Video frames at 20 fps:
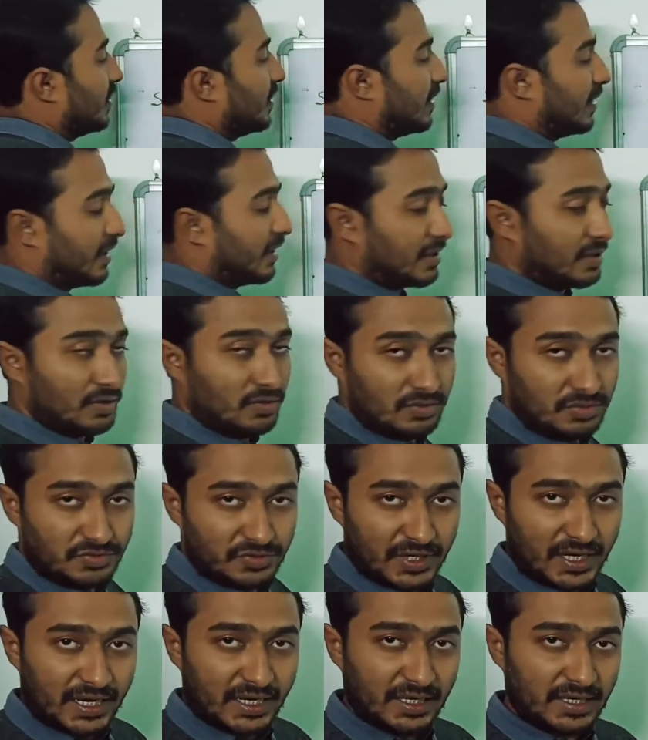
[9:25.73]
Acute
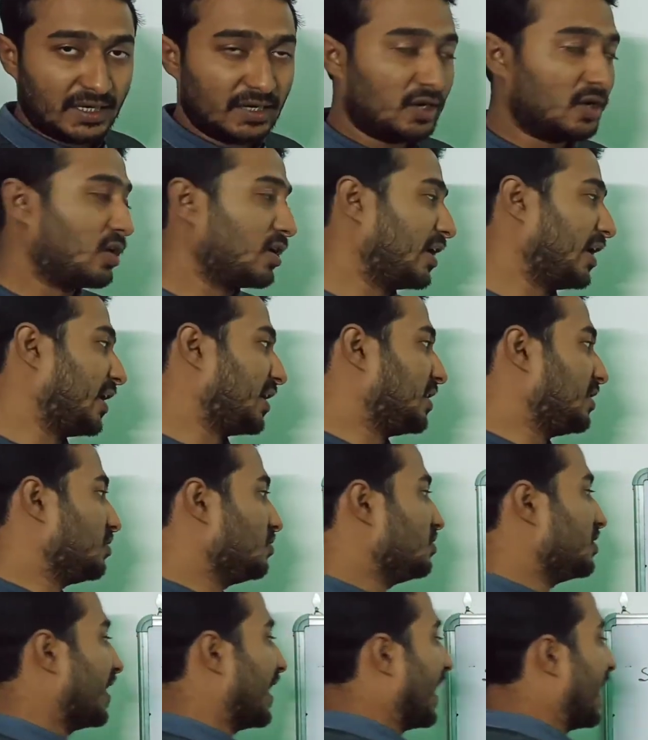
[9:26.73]
triangle or
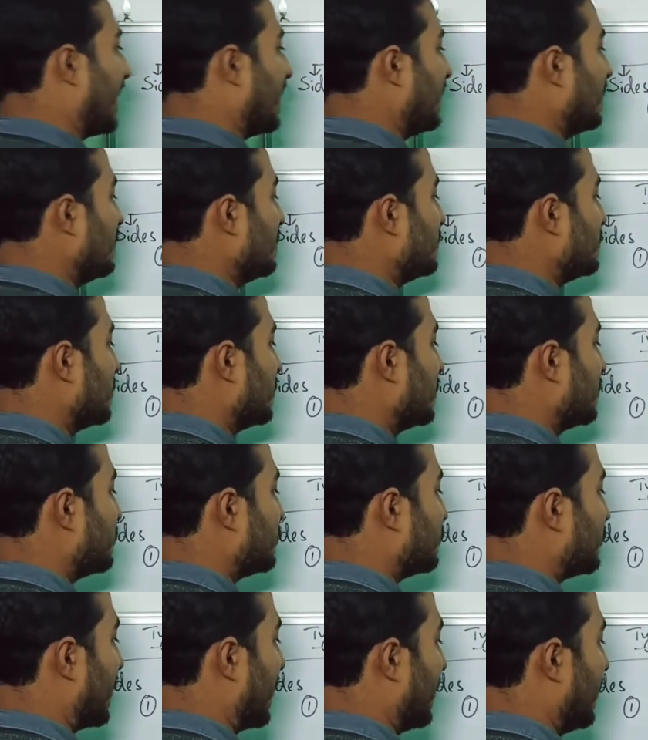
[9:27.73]
acute angled
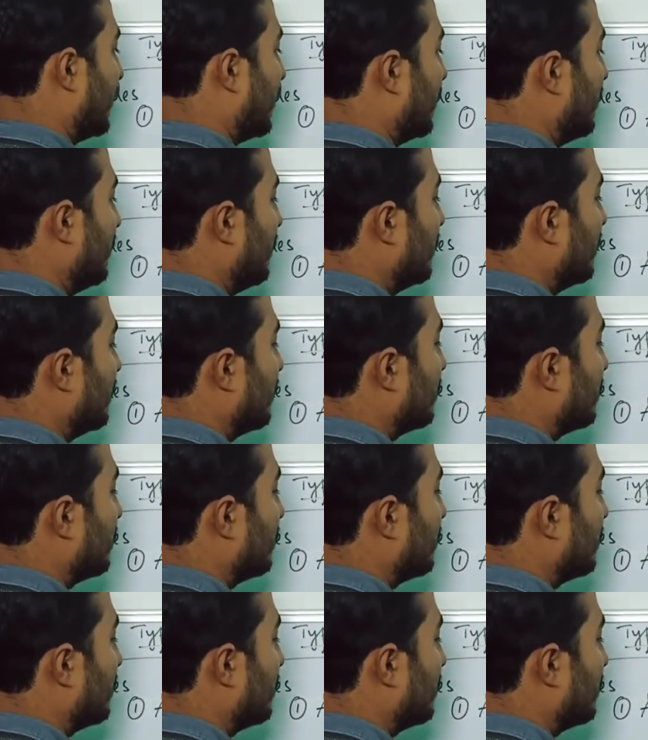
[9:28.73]
triangle,